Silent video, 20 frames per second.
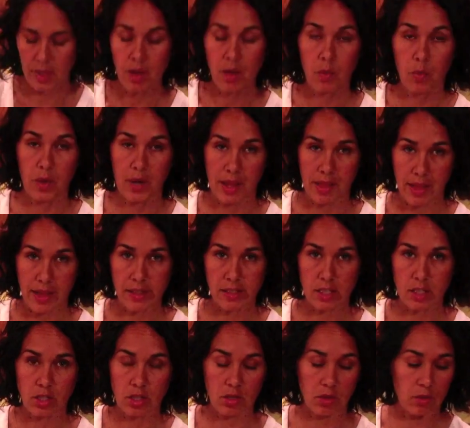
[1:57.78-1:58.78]
what I like to
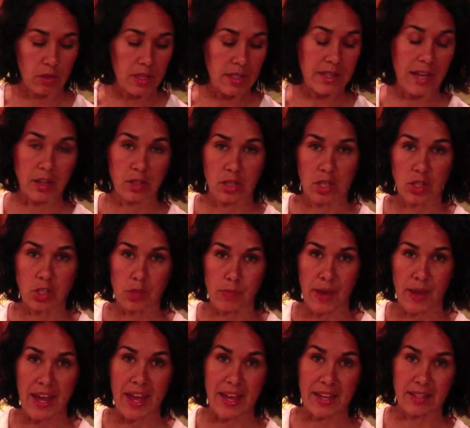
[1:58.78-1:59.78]
do is actually do
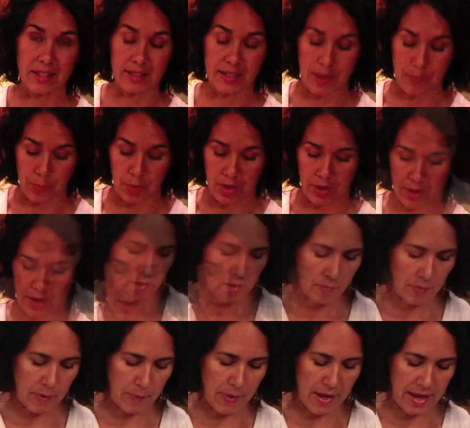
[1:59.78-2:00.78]
my eggs separately.
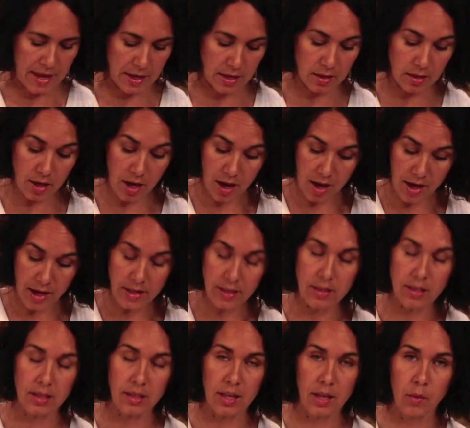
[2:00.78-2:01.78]
My pan is
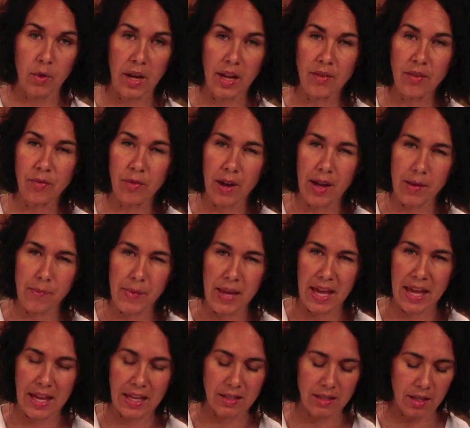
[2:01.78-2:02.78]
hot, and when I fry up my
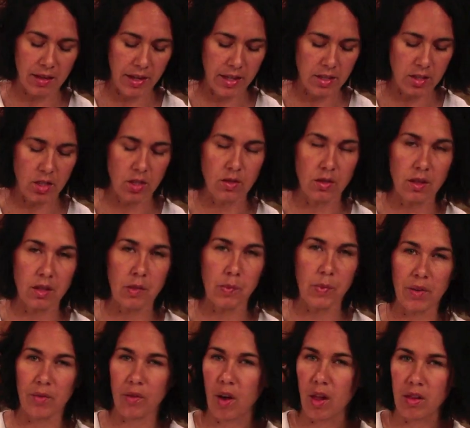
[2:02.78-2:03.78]
eggs, I like to use a little
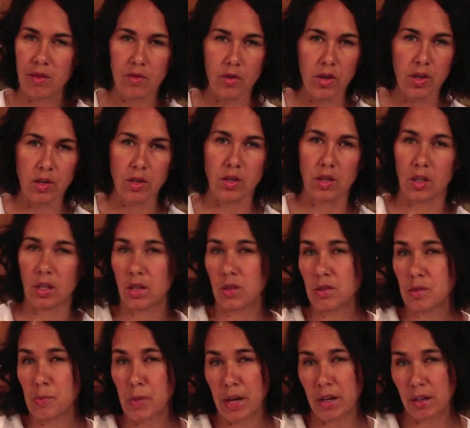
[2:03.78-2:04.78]
olive oil. You can
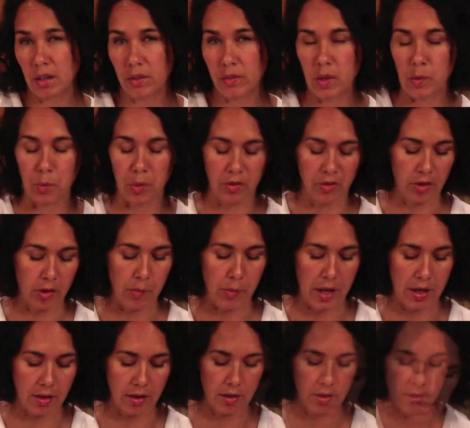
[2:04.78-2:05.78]
use butter if you prefer
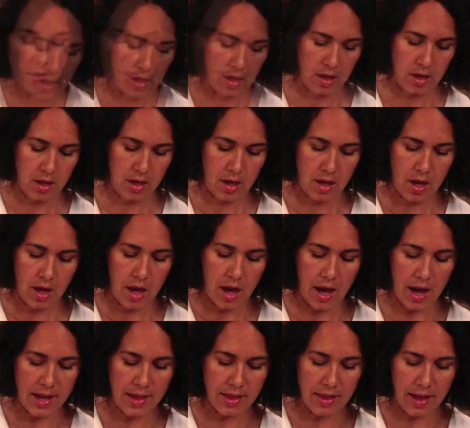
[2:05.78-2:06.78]
butter.
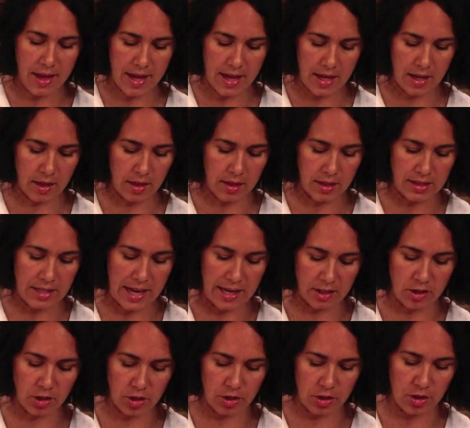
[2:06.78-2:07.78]
I like the
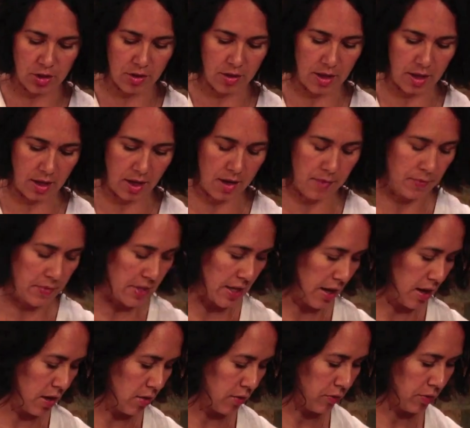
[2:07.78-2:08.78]
texture that comes
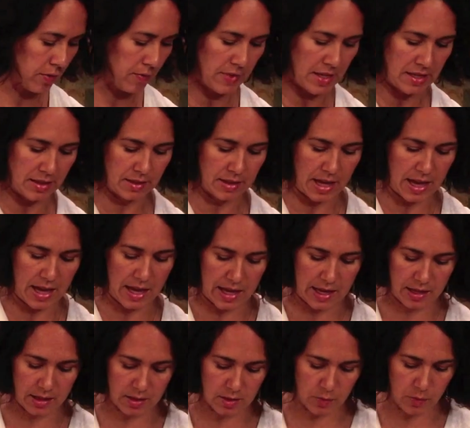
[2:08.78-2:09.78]
out from these
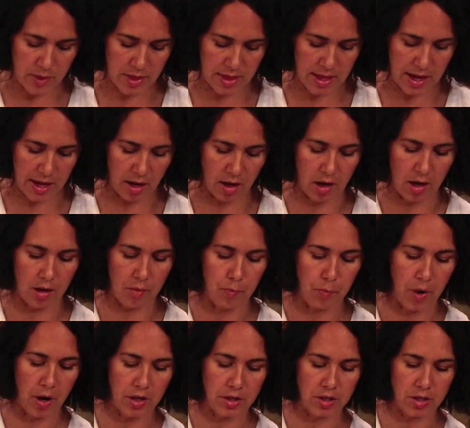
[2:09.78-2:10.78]
eggs when they are
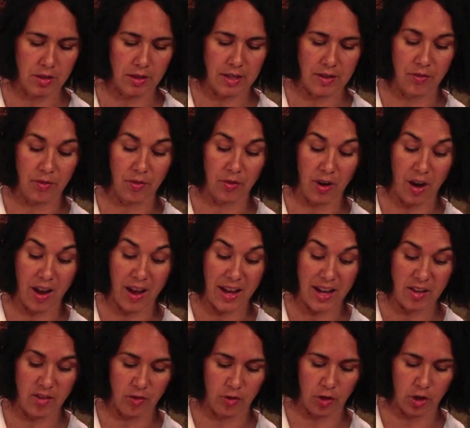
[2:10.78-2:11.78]
partially
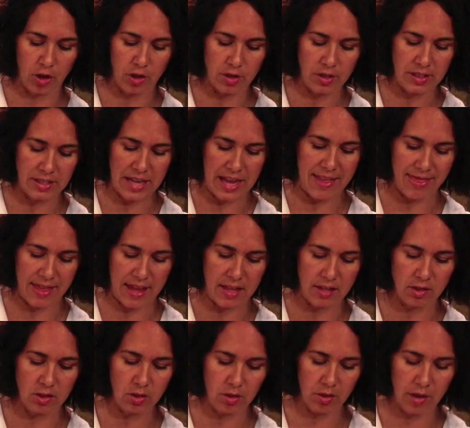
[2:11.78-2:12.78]
fried first and
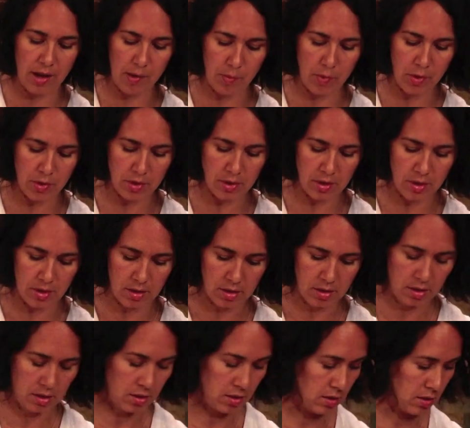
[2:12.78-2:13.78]
then scrambled.
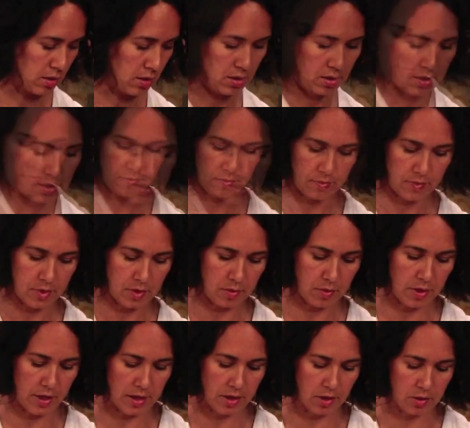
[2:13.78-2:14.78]
So we'll
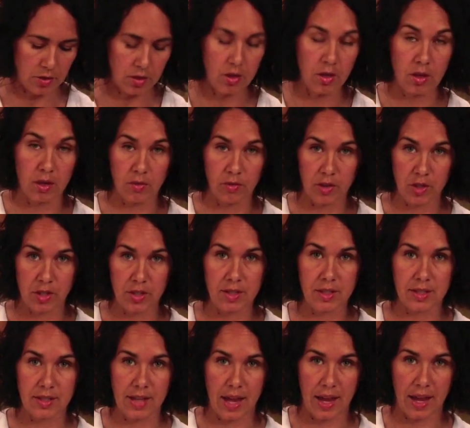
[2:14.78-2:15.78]
let those cook for just
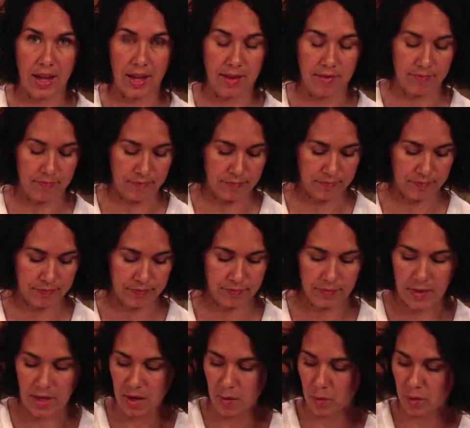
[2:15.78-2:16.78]
a second.
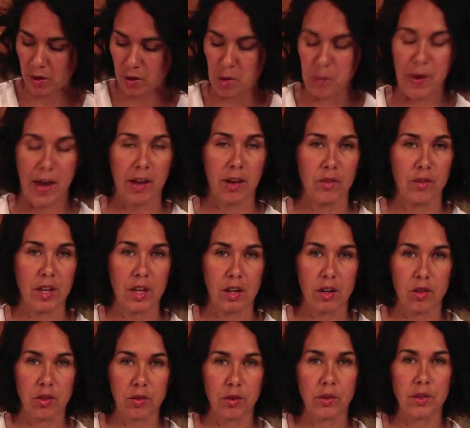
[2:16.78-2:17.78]
And we're going to go back over here
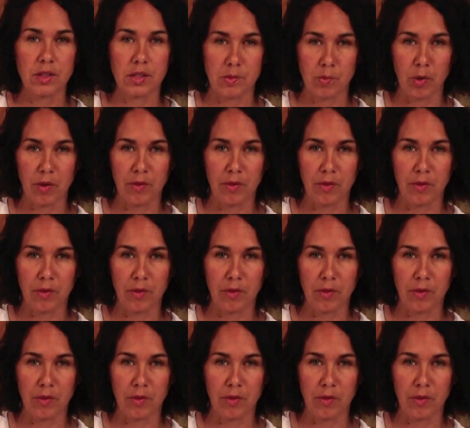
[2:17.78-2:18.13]
and throw in some more